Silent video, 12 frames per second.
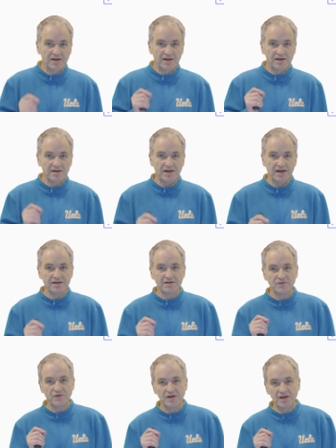in
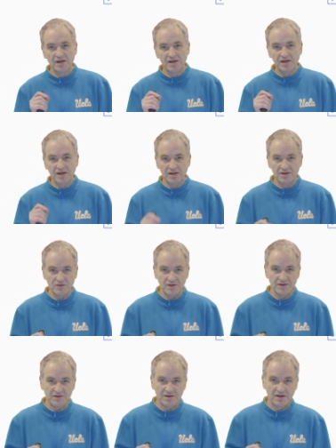tax-free
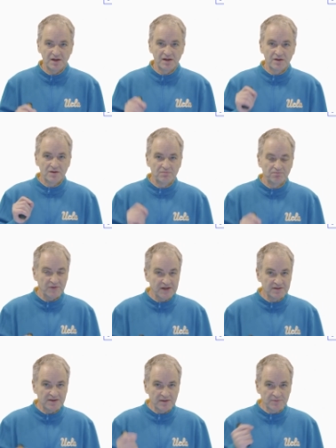interest.
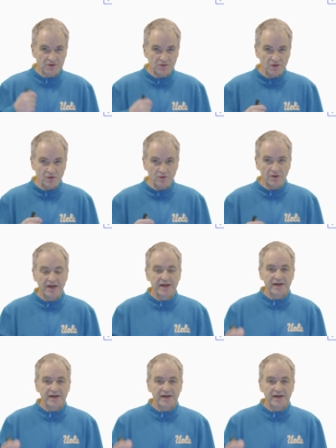This comes to you.